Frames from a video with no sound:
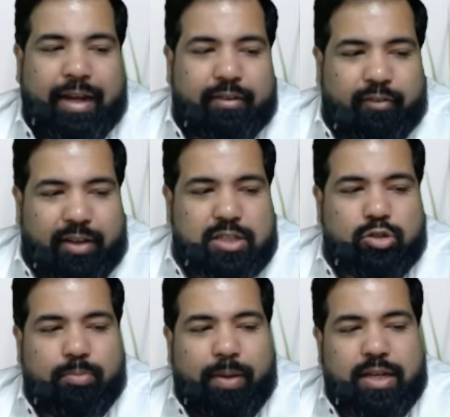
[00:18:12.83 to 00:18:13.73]
And
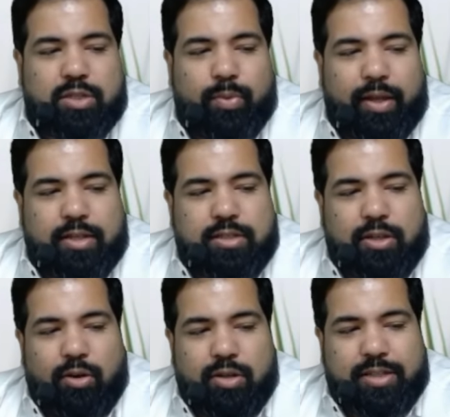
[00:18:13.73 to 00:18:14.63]
once you minus
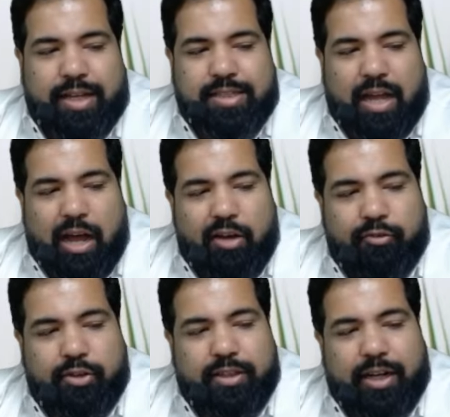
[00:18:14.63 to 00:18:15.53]
vacancy loss, guys,
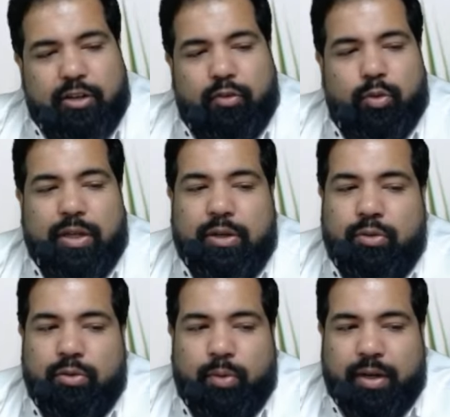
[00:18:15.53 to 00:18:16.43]
after that you have to
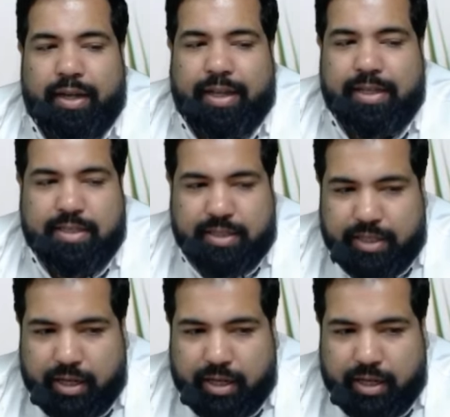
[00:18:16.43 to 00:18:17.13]
ignore what, guys?